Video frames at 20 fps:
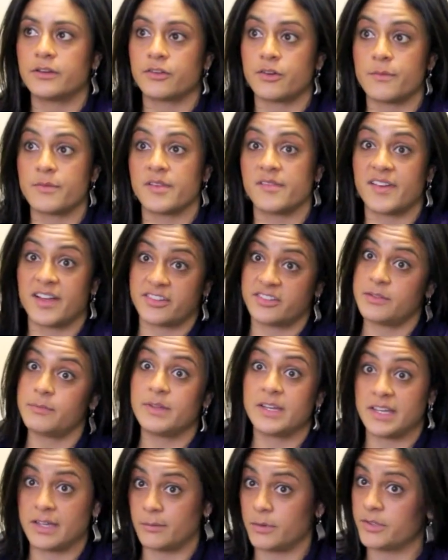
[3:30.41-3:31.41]
in terms of actually
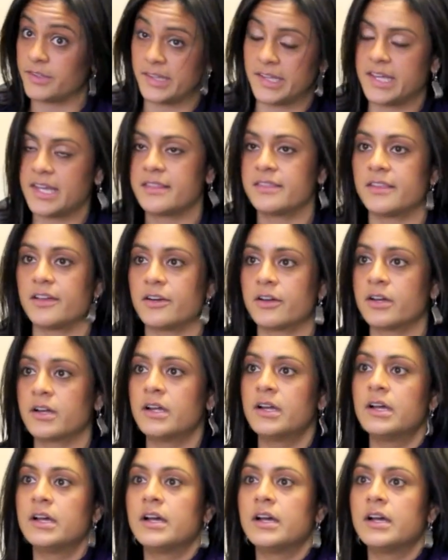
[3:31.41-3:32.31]
being able to get there,